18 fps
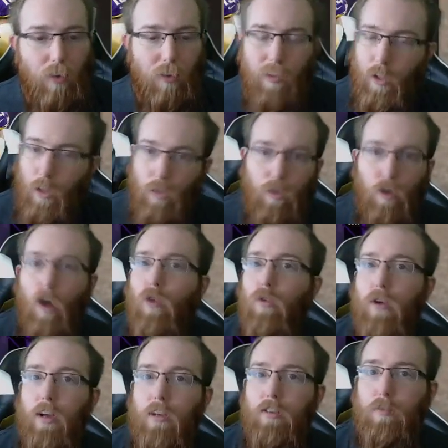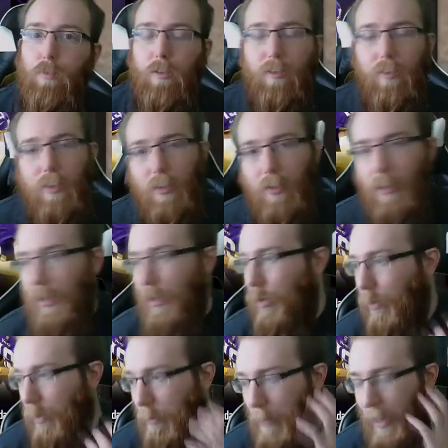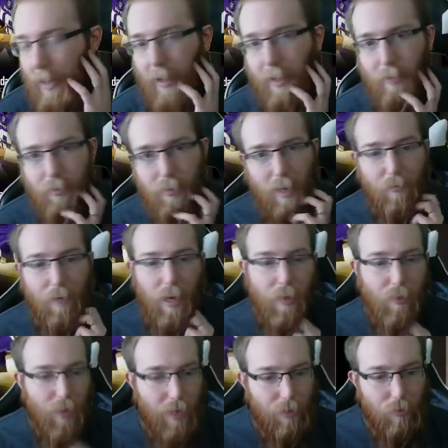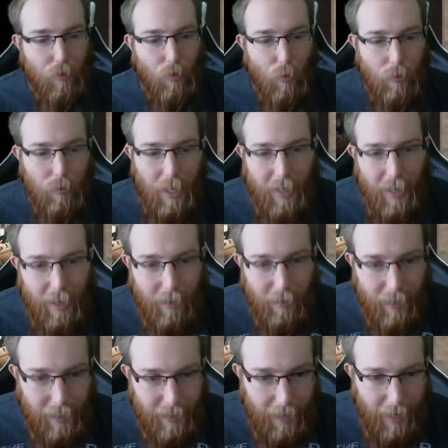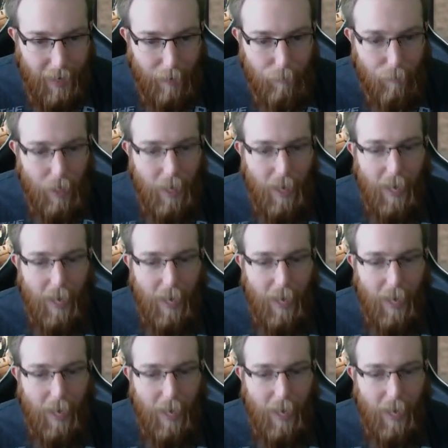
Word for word: You know, low risk, but still you know can make like seven, eight thousand coins. I kind of like that.